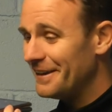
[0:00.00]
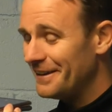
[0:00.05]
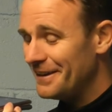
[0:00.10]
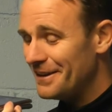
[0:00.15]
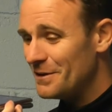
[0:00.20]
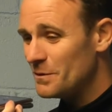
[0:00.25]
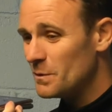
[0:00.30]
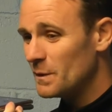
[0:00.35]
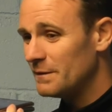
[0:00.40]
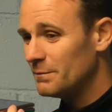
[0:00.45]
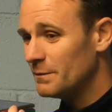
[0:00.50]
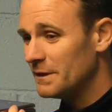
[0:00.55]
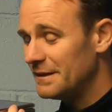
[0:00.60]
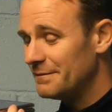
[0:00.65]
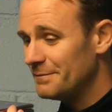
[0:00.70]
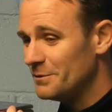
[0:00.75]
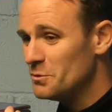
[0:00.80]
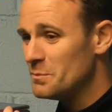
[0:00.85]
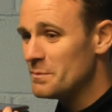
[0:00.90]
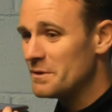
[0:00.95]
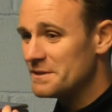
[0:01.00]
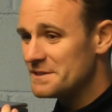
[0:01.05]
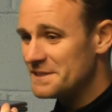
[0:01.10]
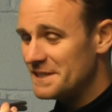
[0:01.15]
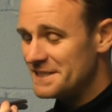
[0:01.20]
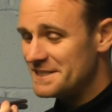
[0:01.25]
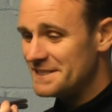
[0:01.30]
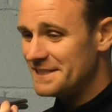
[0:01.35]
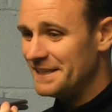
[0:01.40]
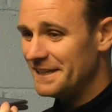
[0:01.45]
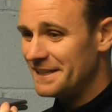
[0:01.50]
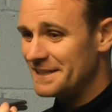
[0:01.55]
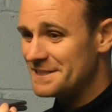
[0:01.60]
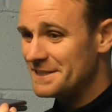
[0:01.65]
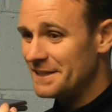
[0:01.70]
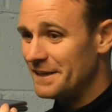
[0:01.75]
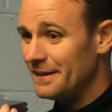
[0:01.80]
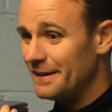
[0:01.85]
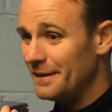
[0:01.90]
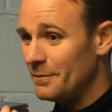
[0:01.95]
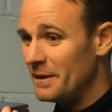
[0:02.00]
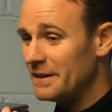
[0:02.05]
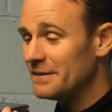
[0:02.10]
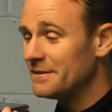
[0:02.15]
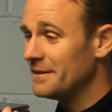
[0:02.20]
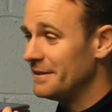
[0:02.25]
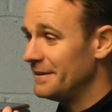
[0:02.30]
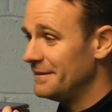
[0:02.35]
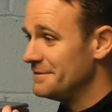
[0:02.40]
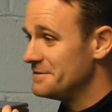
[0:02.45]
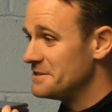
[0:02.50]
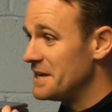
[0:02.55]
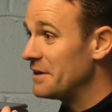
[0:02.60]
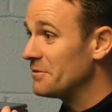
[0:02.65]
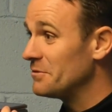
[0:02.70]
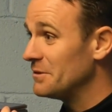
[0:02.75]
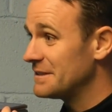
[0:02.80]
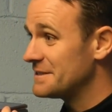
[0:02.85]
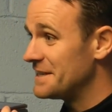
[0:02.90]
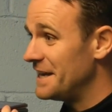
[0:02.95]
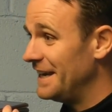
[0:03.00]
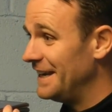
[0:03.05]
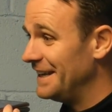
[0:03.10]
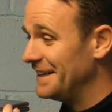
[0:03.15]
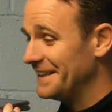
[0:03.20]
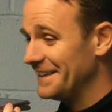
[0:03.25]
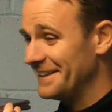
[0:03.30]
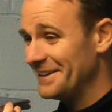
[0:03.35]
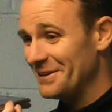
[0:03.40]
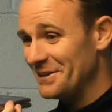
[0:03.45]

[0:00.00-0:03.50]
I know with, with the number of season tickets there, they went on general sale. Yeah.